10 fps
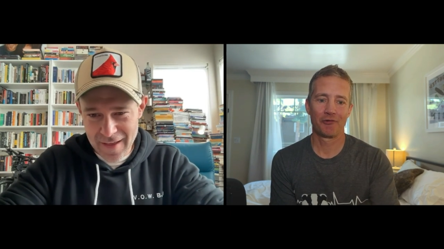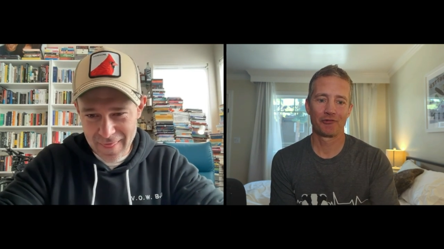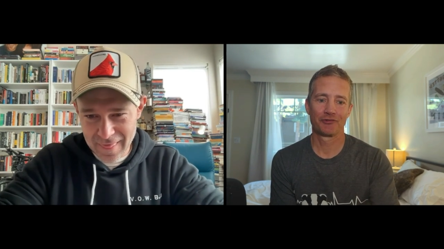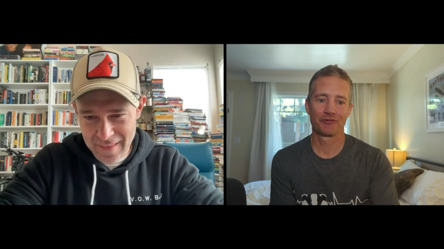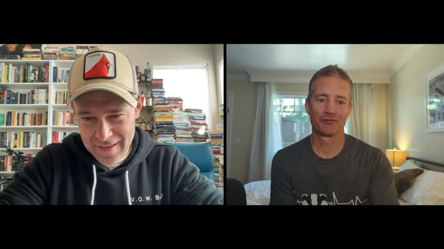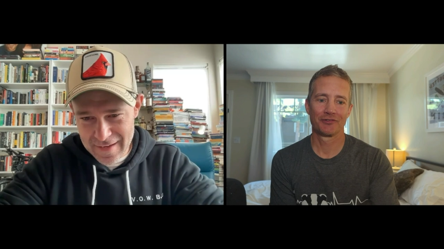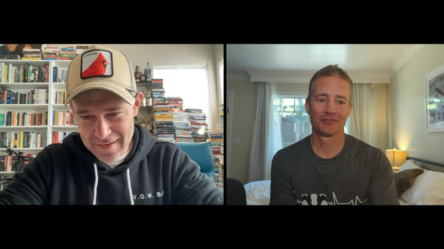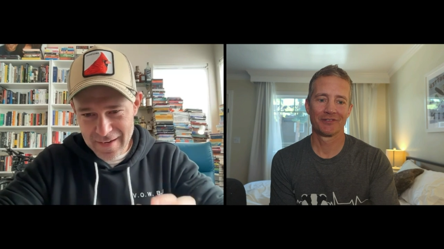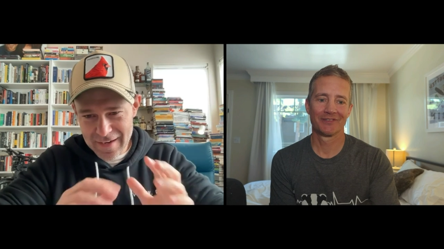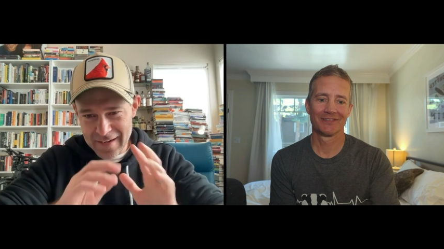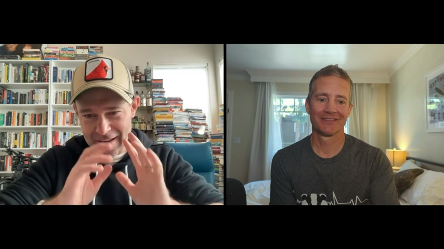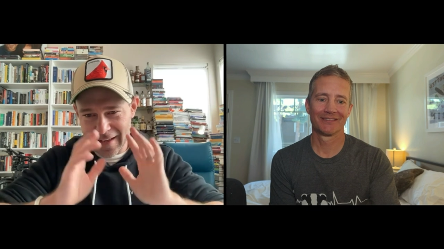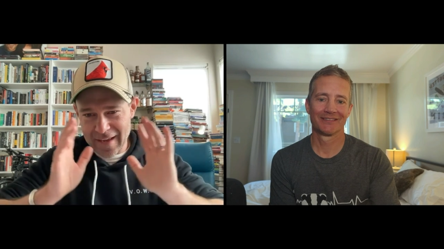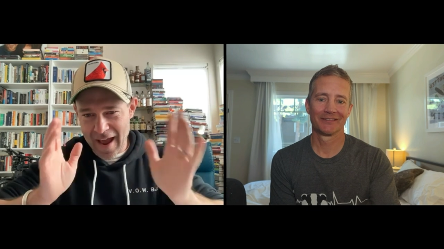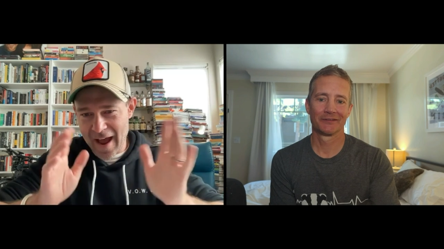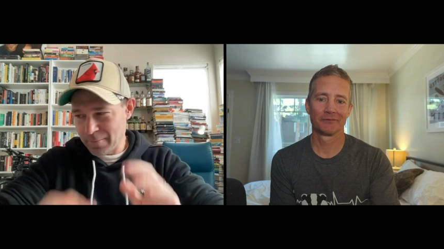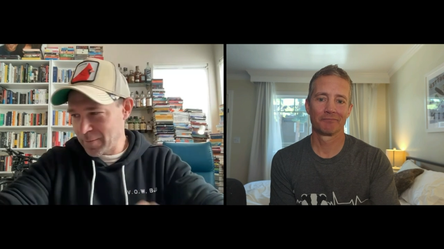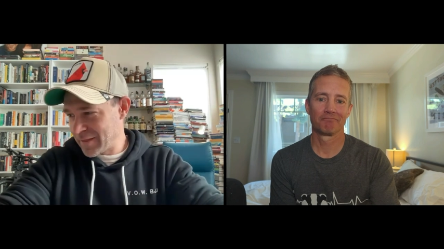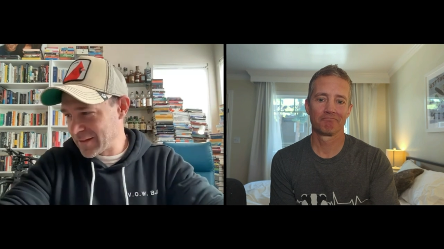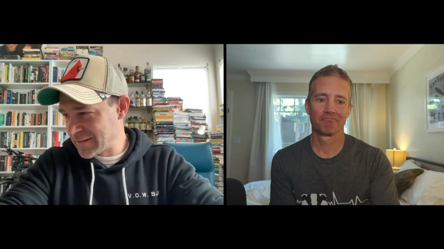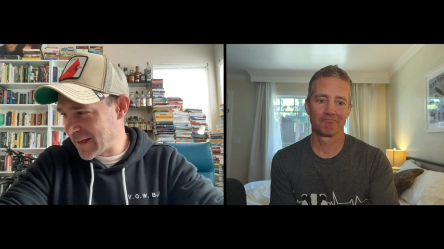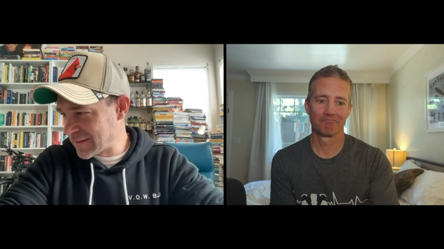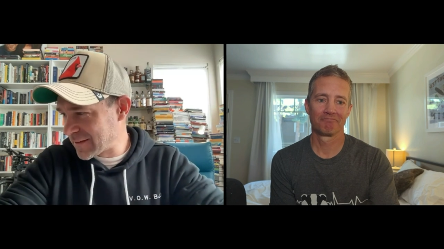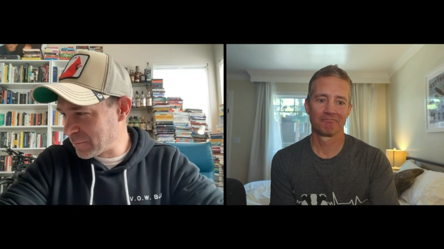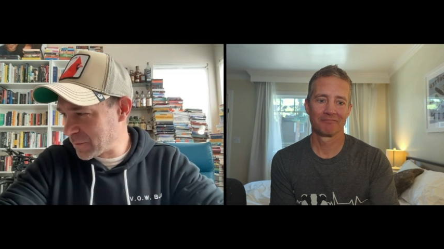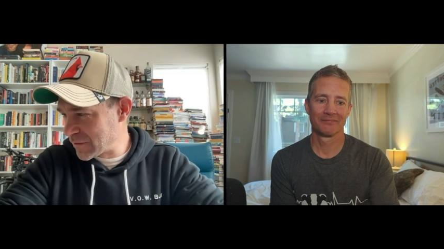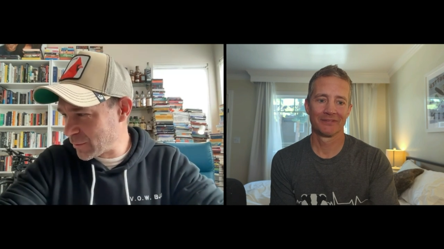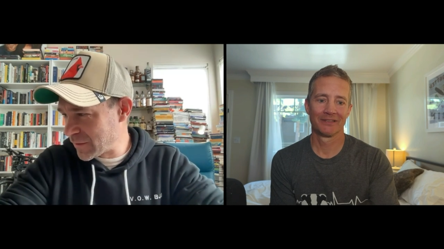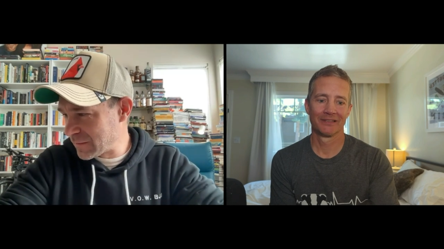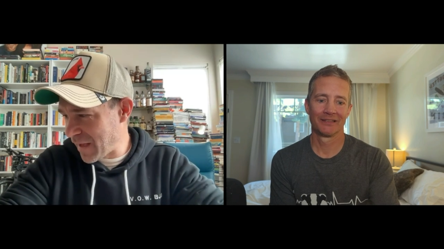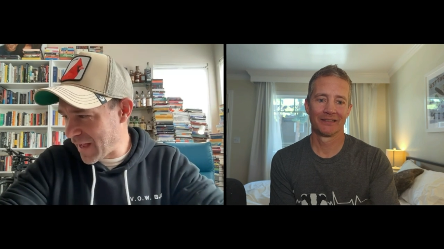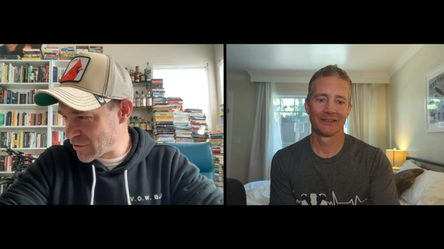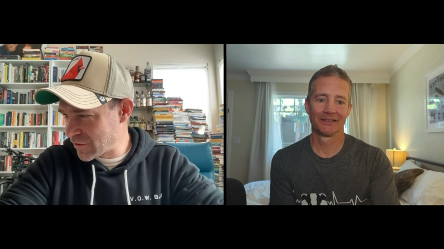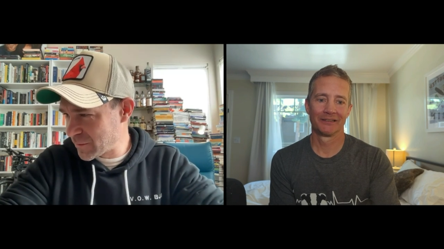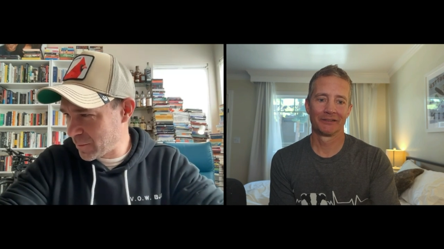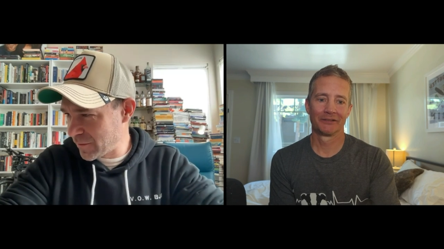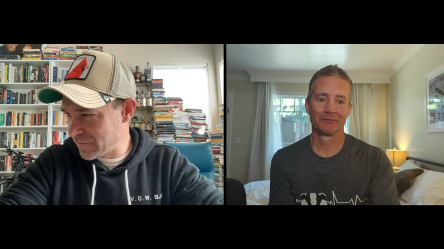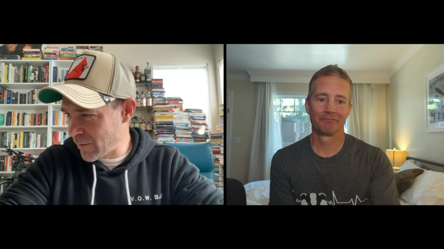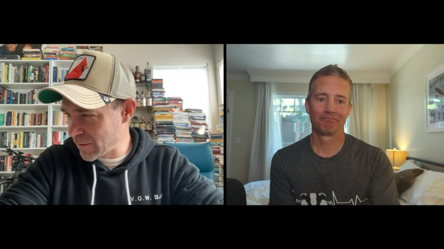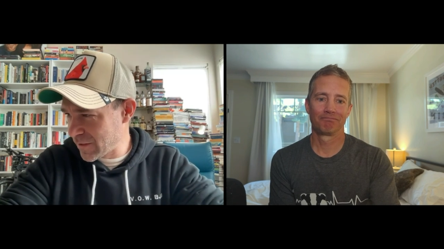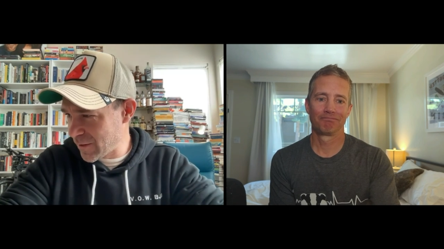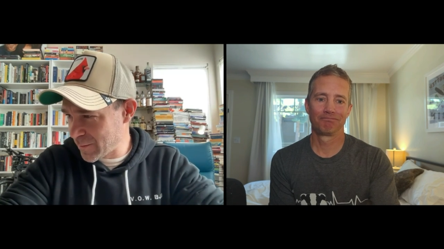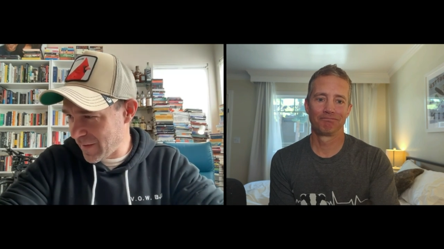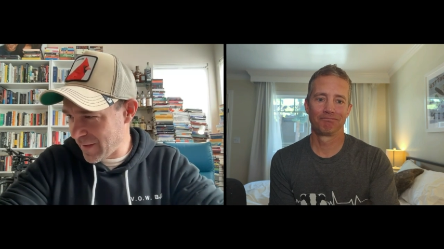Speaker 1: And the gap, the delta between Badger's portfolio